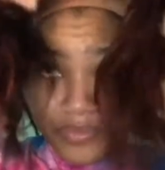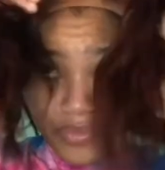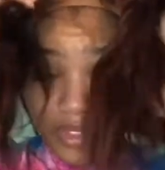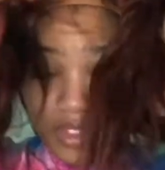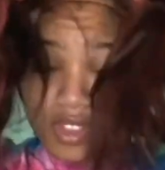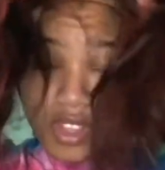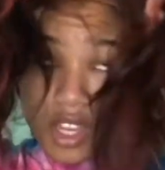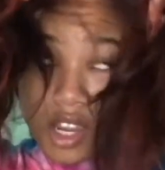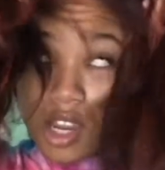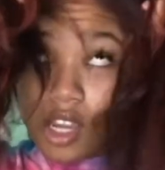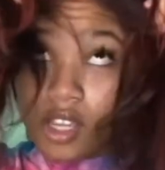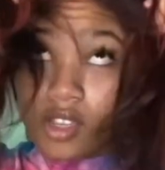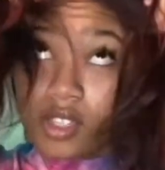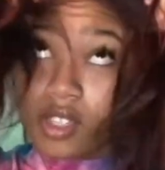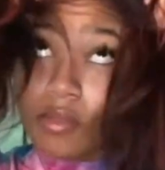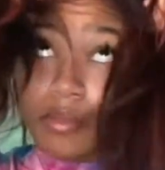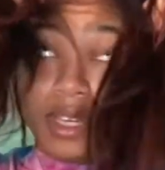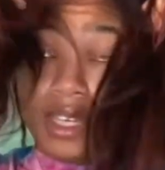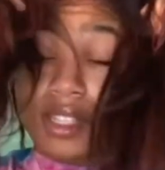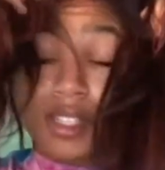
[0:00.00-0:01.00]
there used
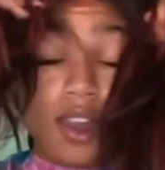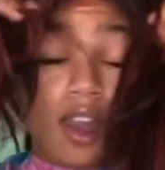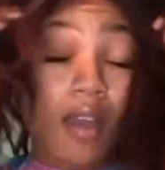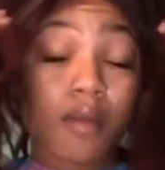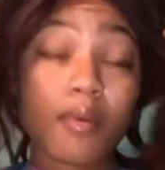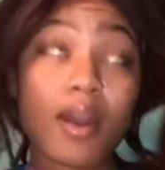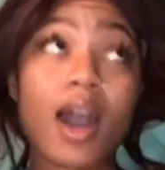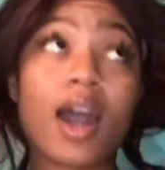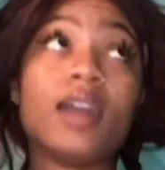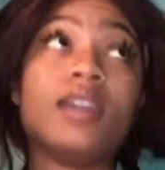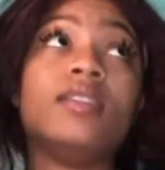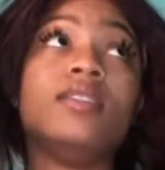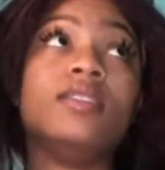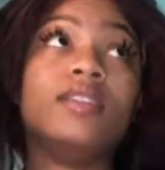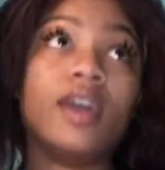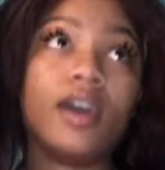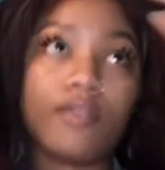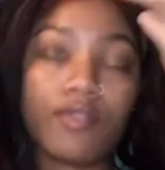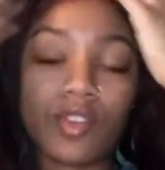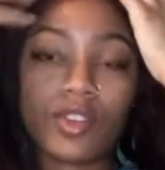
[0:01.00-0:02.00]
to be a time I
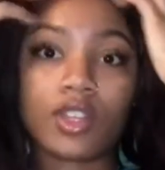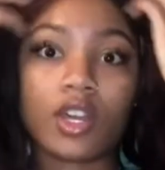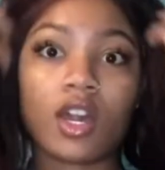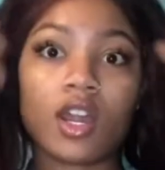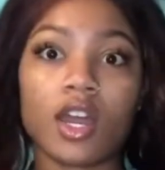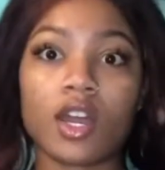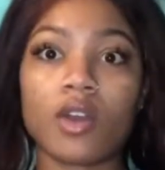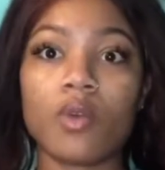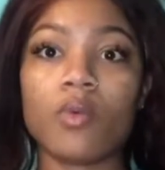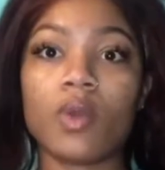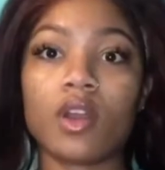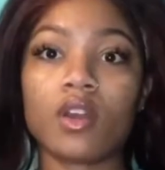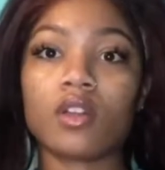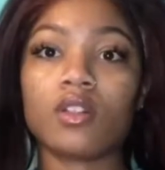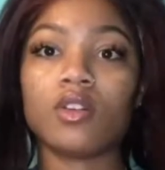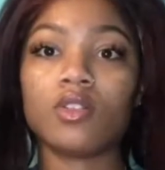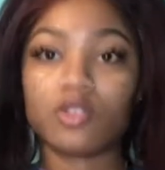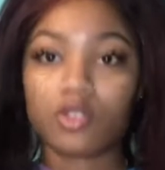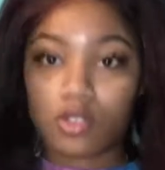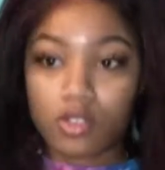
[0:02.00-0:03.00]
never thought I could wear
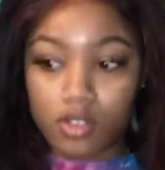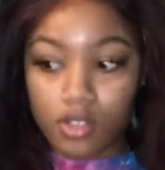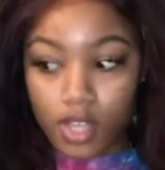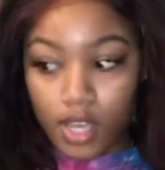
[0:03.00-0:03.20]
closures.